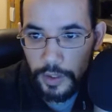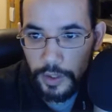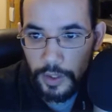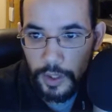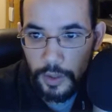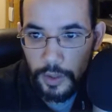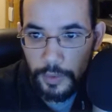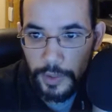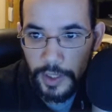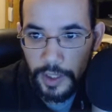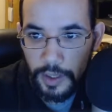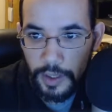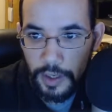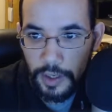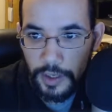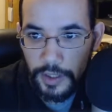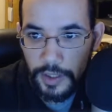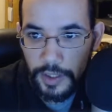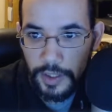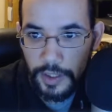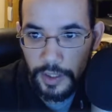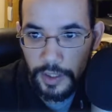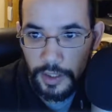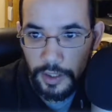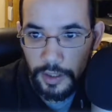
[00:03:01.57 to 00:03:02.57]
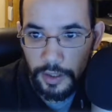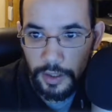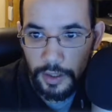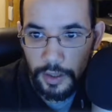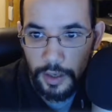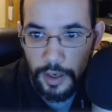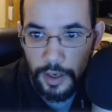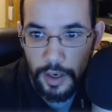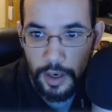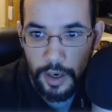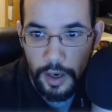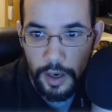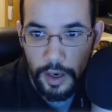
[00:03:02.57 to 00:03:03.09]
going on here
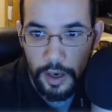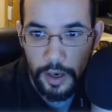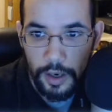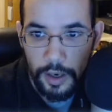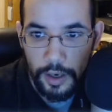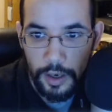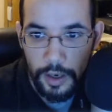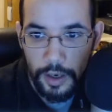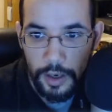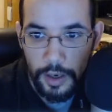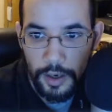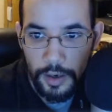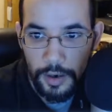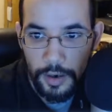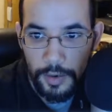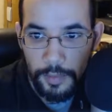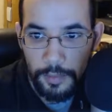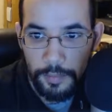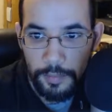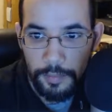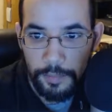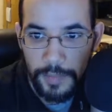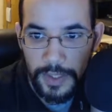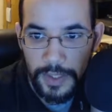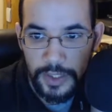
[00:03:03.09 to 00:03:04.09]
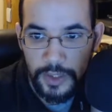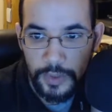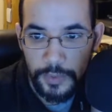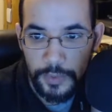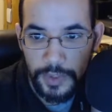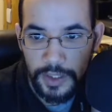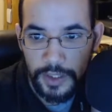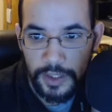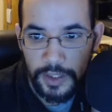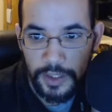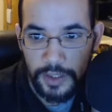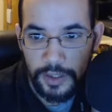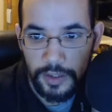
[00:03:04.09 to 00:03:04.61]

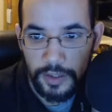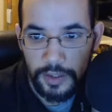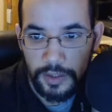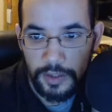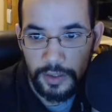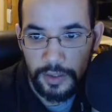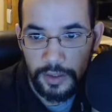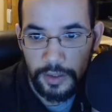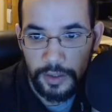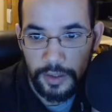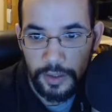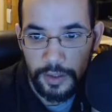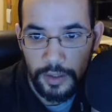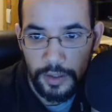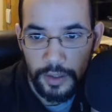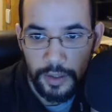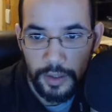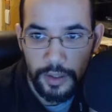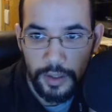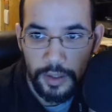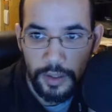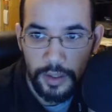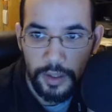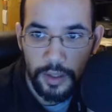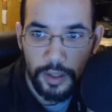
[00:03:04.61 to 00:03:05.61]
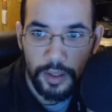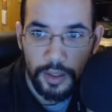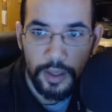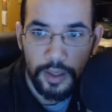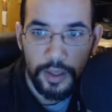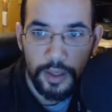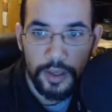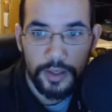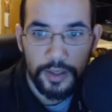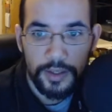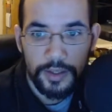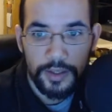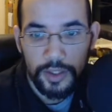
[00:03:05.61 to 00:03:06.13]
between
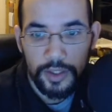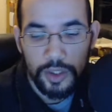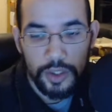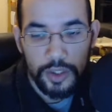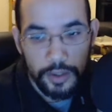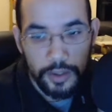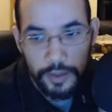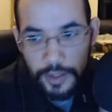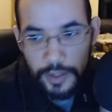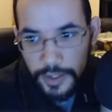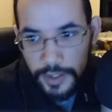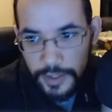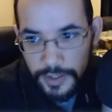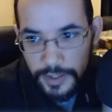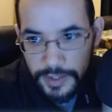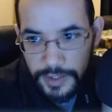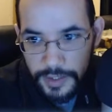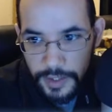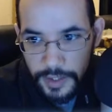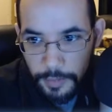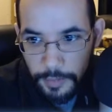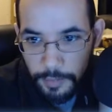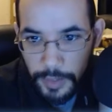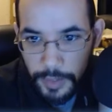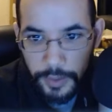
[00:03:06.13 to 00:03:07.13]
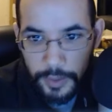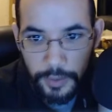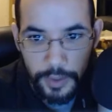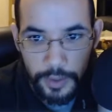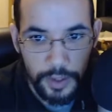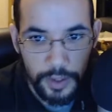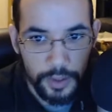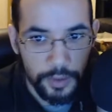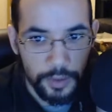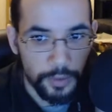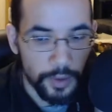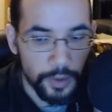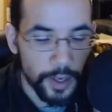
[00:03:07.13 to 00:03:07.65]
Uranus,
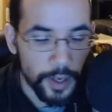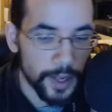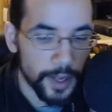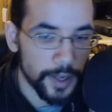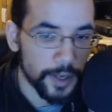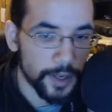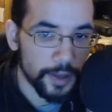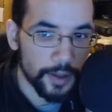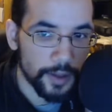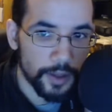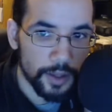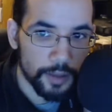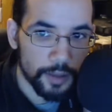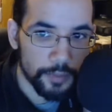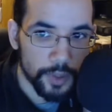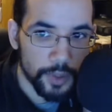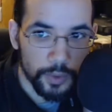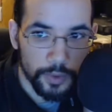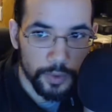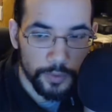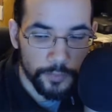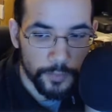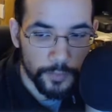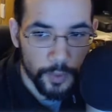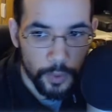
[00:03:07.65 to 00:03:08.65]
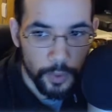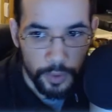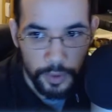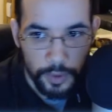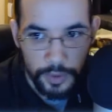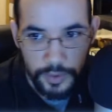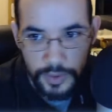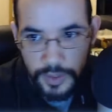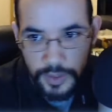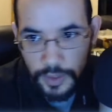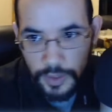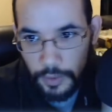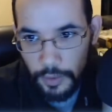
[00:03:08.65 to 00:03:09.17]
Pluto, and the moon, of
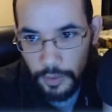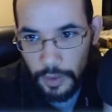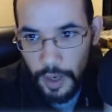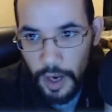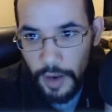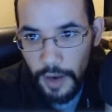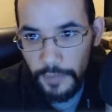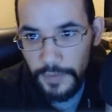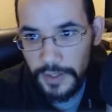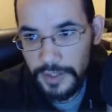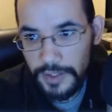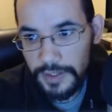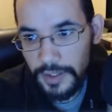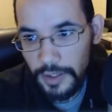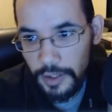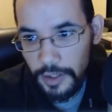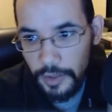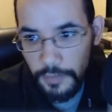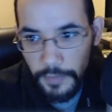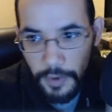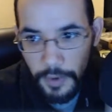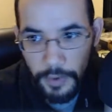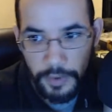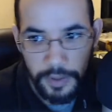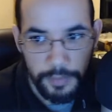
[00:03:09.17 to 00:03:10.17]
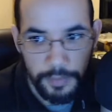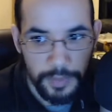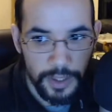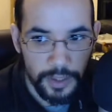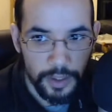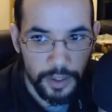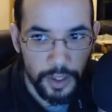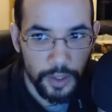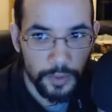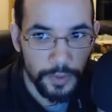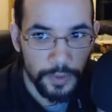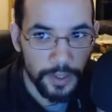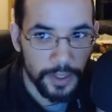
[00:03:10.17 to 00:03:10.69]
course. So obviously you've already been
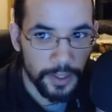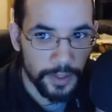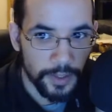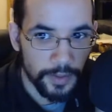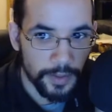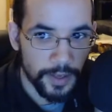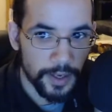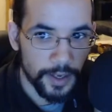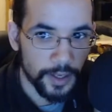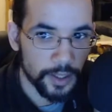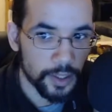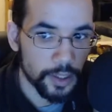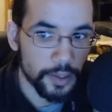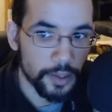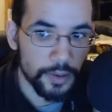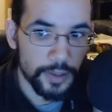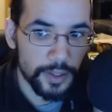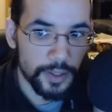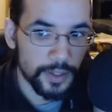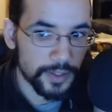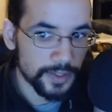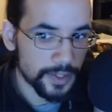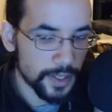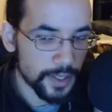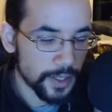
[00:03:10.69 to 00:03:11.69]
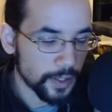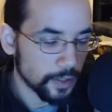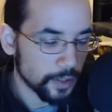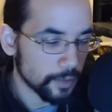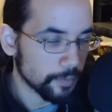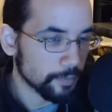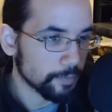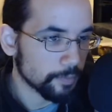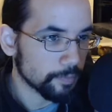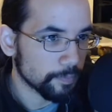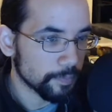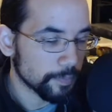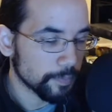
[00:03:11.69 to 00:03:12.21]
knowing that Uranus and
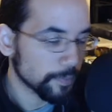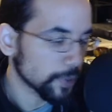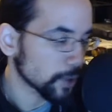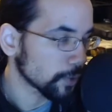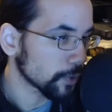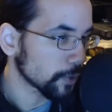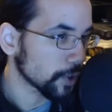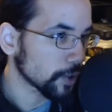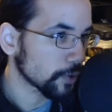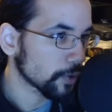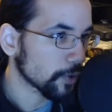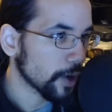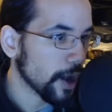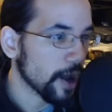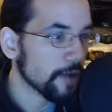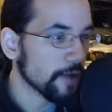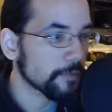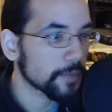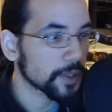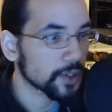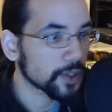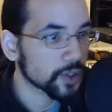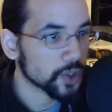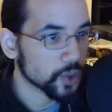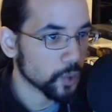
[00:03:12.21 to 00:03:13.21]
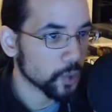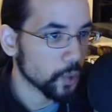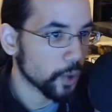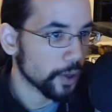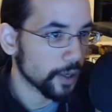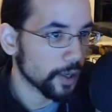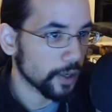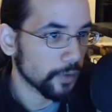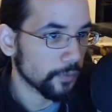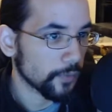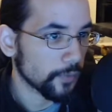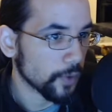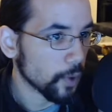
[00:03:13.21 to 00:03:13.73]
the Pluto have been
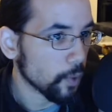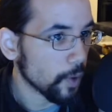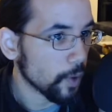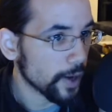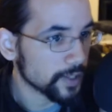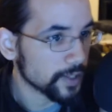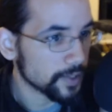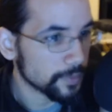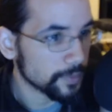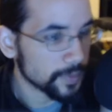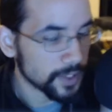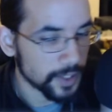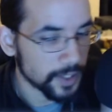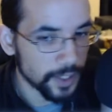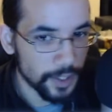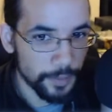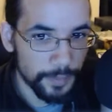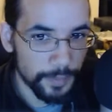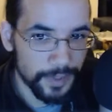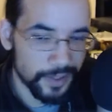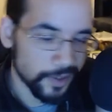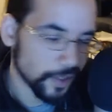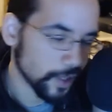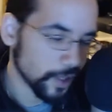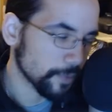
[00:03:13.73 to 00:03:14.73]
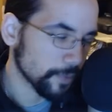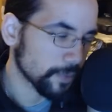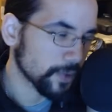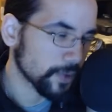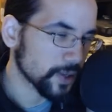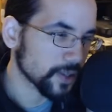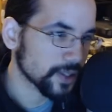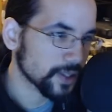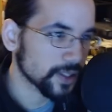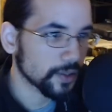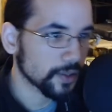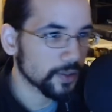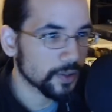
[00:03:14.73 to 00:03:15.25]
squaring for quite some time, and they're going to
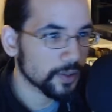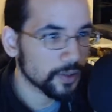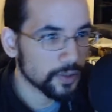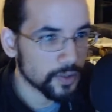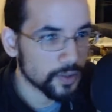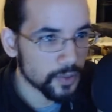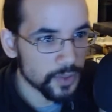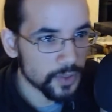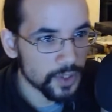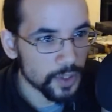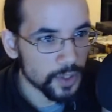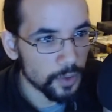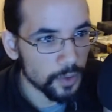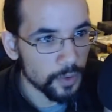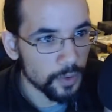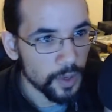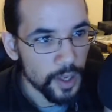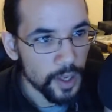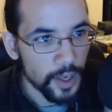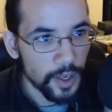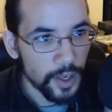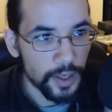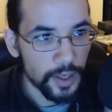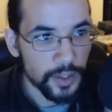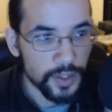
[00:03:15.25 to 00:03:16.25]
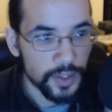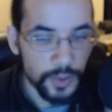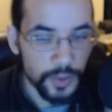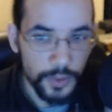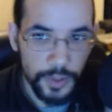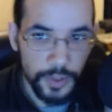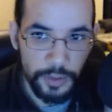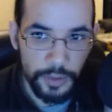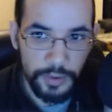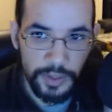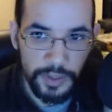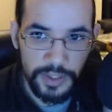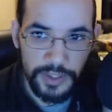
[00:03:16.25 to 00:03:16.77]
continue to do so until
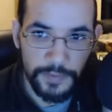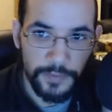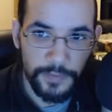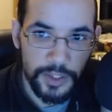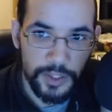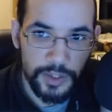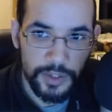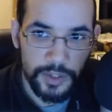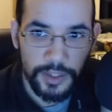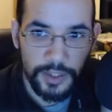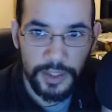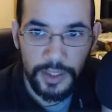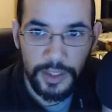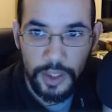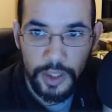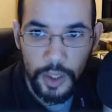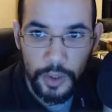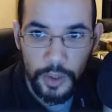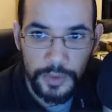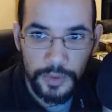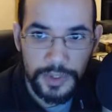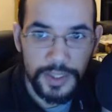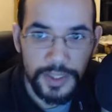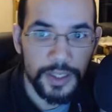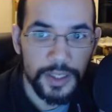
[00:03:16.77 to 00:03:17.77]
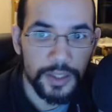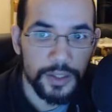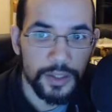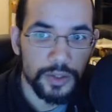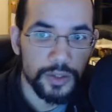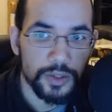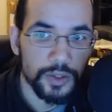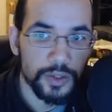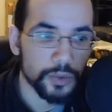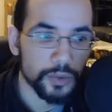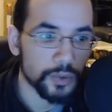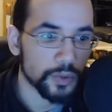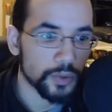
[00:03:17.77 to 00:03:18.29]
Uranus eventually goes
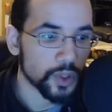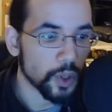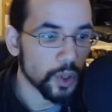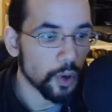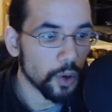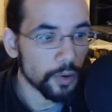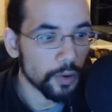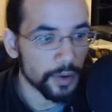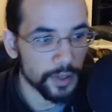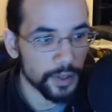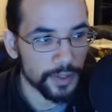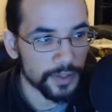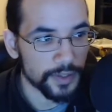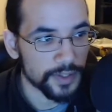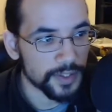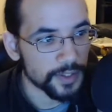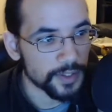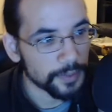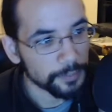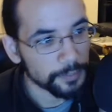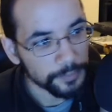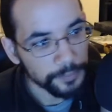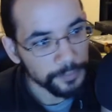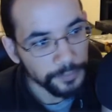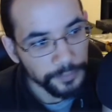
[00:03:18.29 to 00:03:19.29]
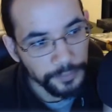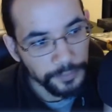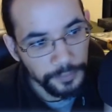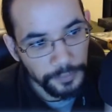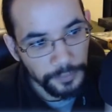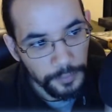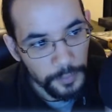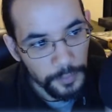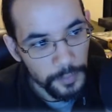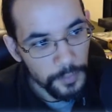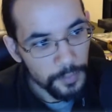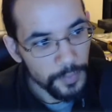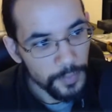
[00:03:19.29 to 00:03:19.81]
into Taurus.
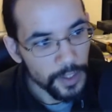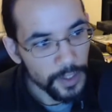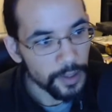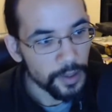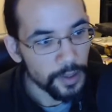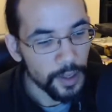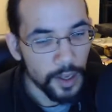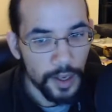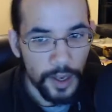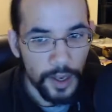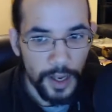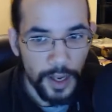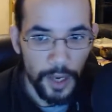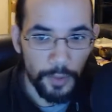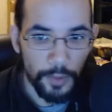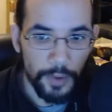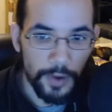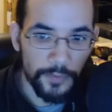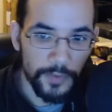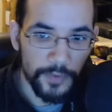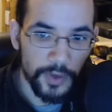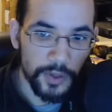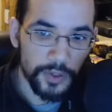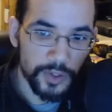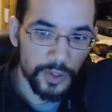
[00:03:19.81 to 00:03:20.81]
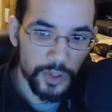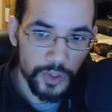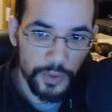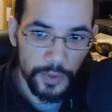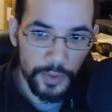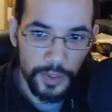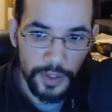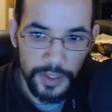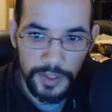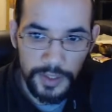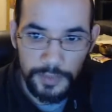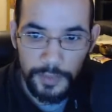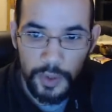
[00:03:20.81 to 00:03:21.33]
However,
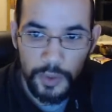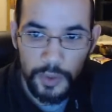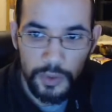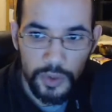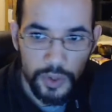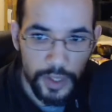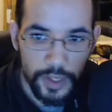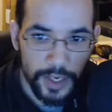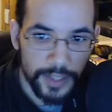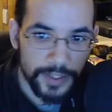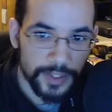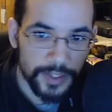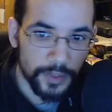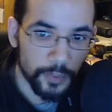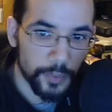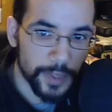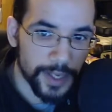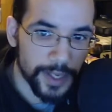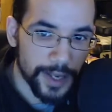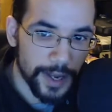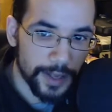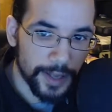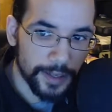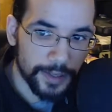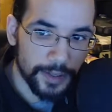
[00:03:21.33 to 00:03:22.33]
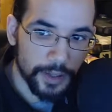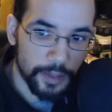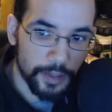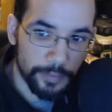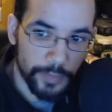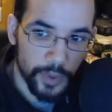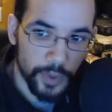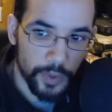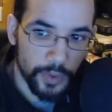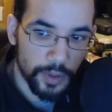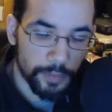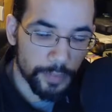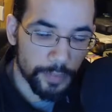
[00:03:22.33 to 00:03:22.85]
during this moon transit, we got the
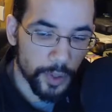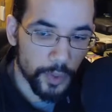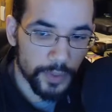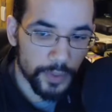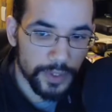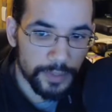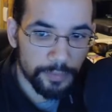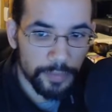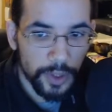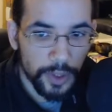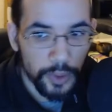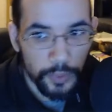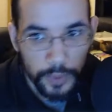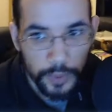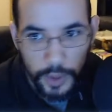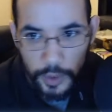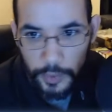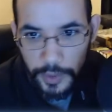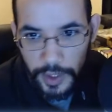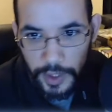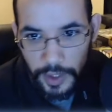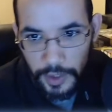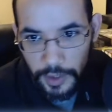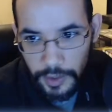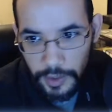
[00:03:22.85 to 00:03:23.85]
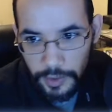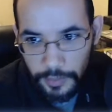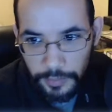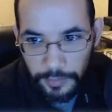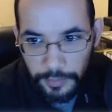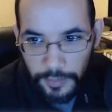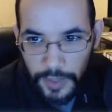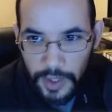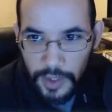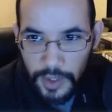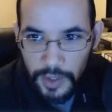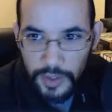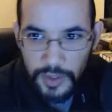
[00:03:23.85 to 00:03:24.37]
moon opposing Pluto here.
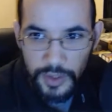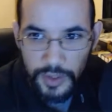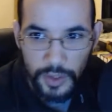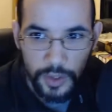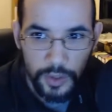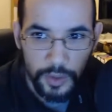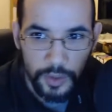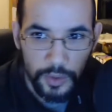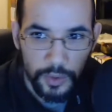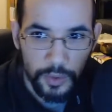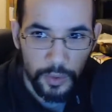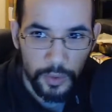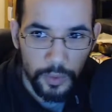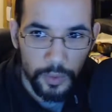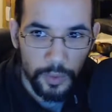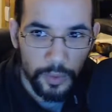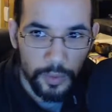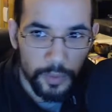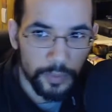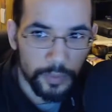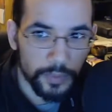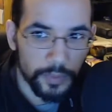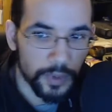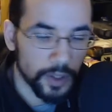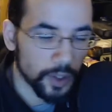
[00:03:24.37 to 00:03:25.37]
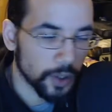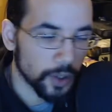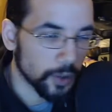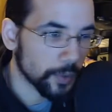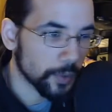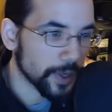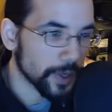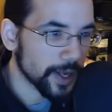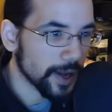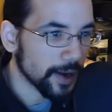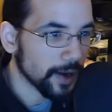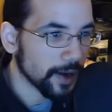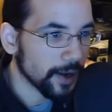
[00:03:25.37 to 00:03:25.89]
So, we
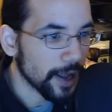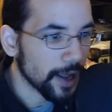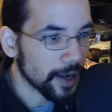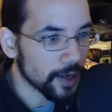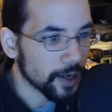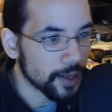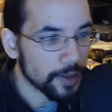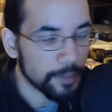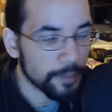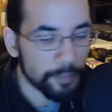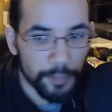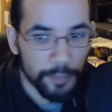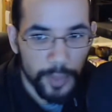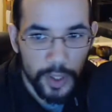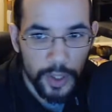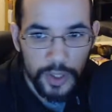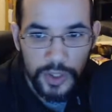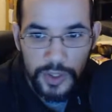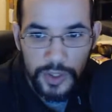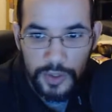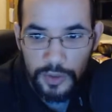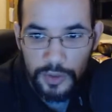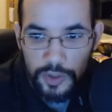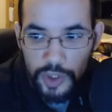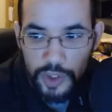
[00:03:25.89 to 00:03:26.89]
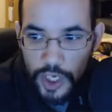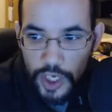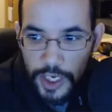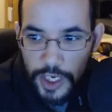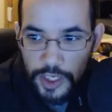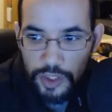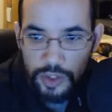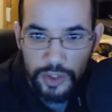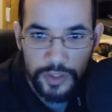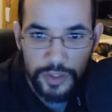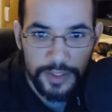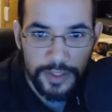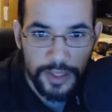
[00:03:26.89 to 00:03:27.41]
got a lot of impersonal
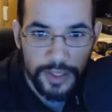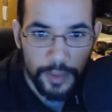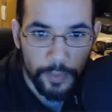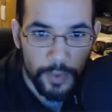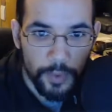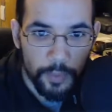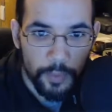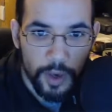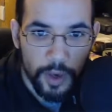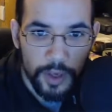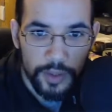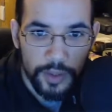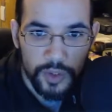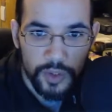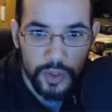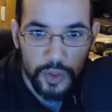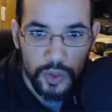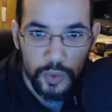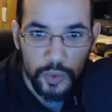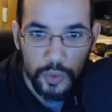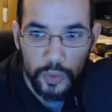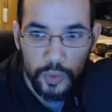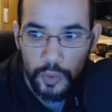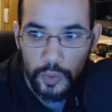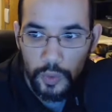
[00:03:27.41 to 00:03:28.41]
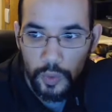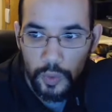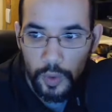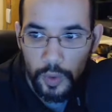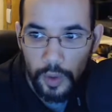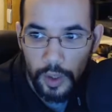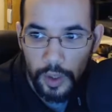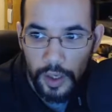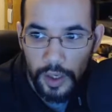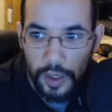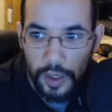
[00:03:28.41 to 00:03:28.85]
changes that we want to